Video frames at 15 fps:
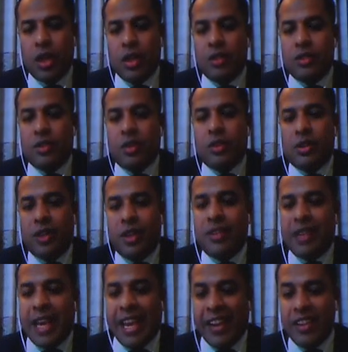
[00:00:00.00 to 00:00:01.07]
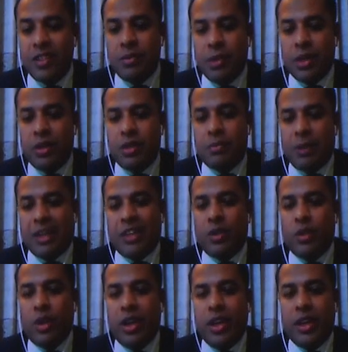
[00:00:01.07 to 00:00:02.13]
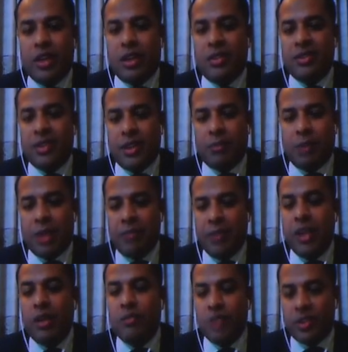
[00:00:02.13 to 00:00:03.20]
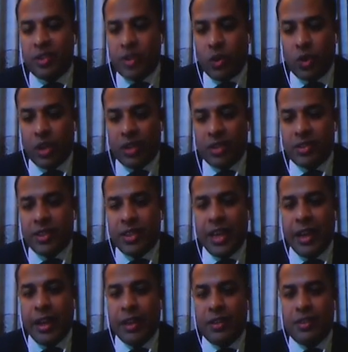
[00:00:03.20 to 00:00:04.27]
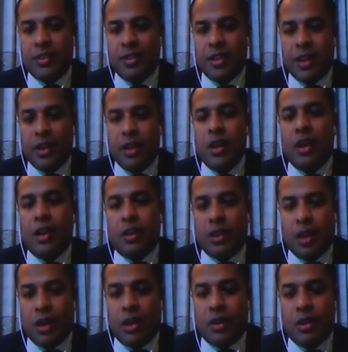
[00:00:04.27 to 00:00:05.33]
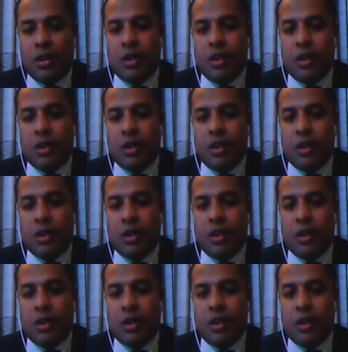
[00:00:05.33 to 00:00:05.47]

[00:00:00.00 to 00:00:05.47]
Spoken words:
So this arrangement particularly considered by many of the scholars as the